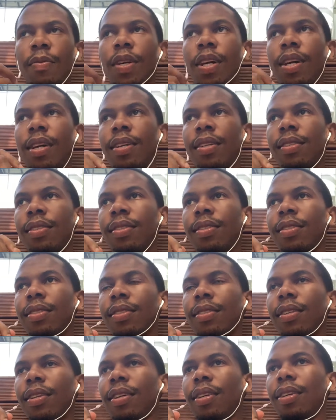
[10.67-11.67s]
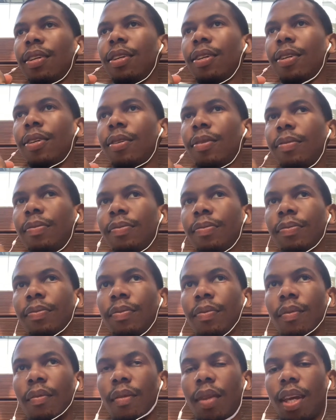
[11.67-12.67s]
guys?
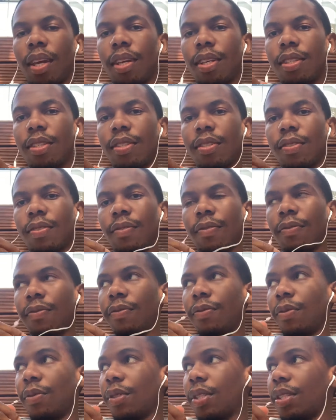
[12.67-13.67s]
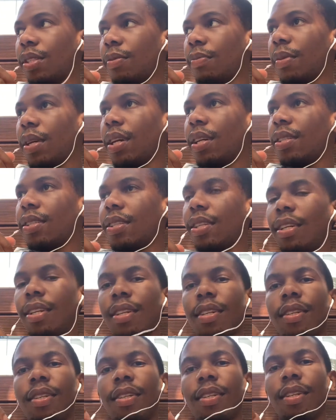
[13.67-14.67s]
It's Vusi Max
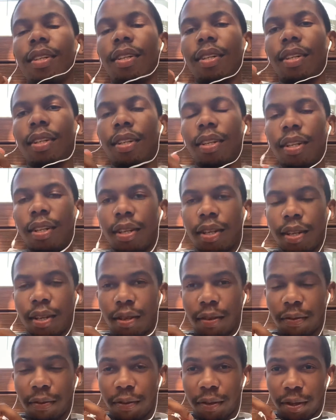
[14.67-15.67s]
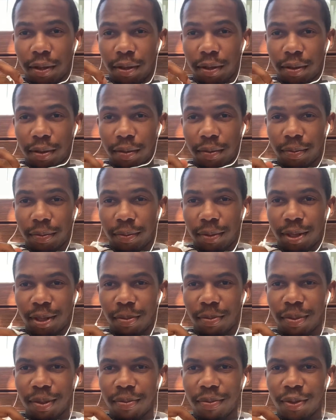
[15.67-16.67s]
here from
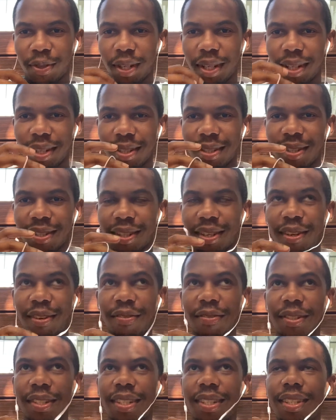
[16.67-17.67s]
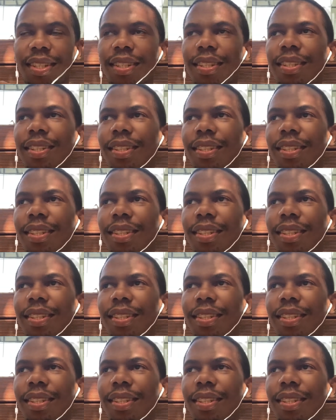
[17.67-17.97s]
Supreme Traders, obviously.